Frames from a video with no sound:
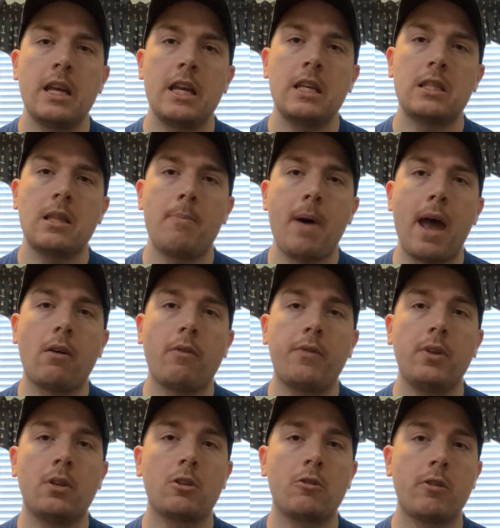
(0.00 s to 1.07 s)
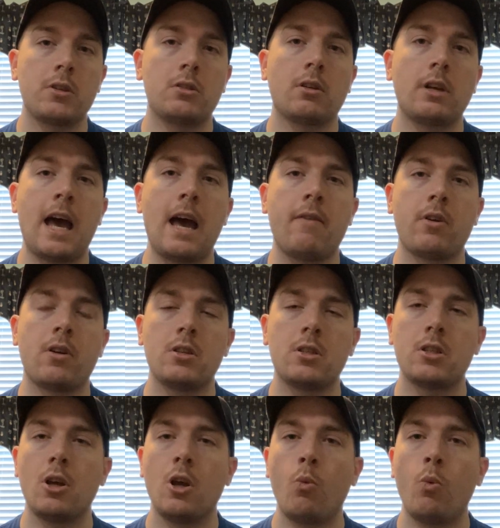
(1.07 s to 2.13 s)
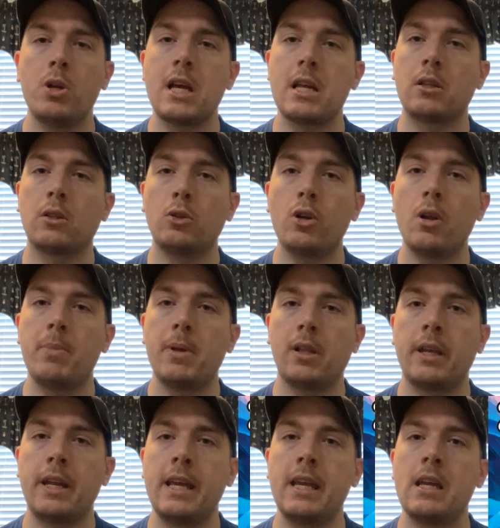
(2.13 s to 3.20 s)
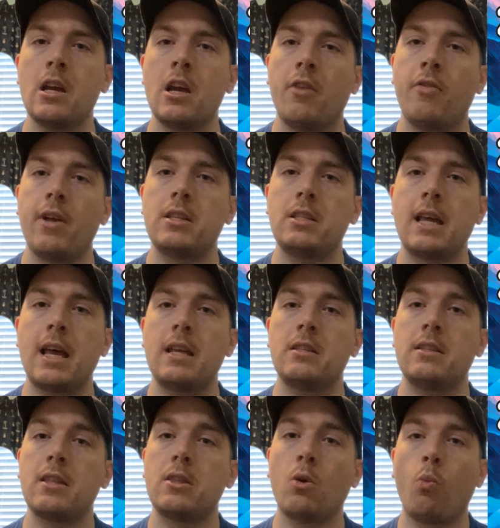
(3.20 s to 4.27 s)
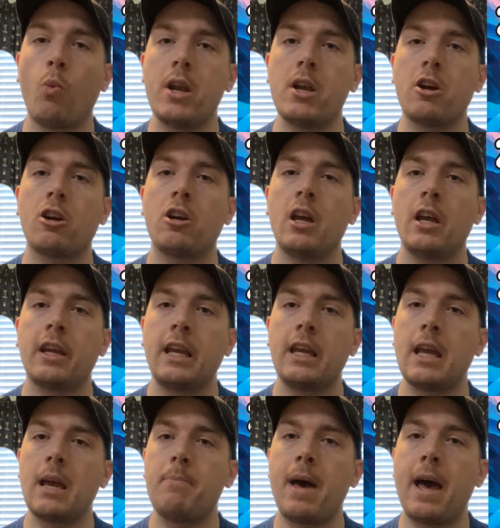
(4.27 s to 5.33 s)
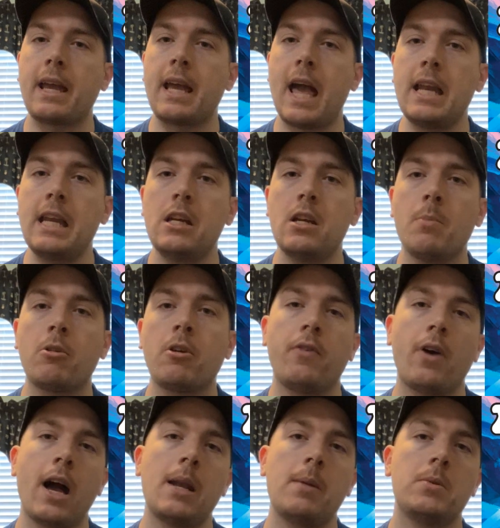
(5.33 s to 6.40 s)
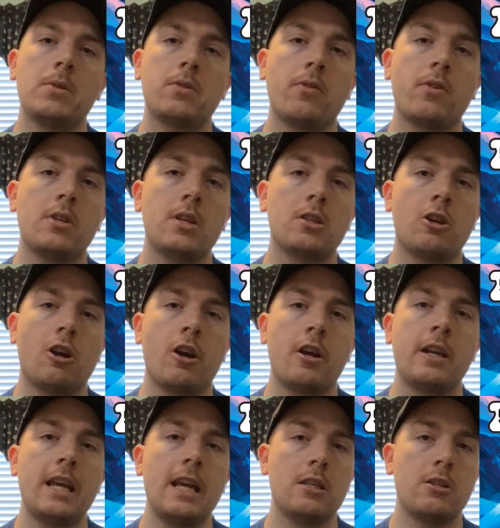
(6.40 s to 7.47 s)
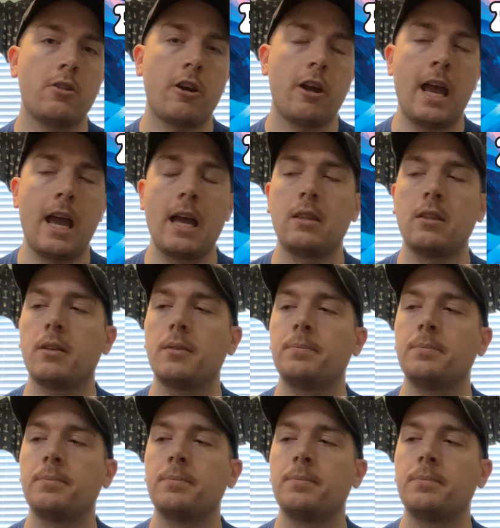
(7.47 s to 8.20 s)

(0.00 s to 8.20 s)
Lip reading: is the Battlefield Crystal Caverns, which has a loot ability that says that the winner can get back any number of items from their discard into their hand.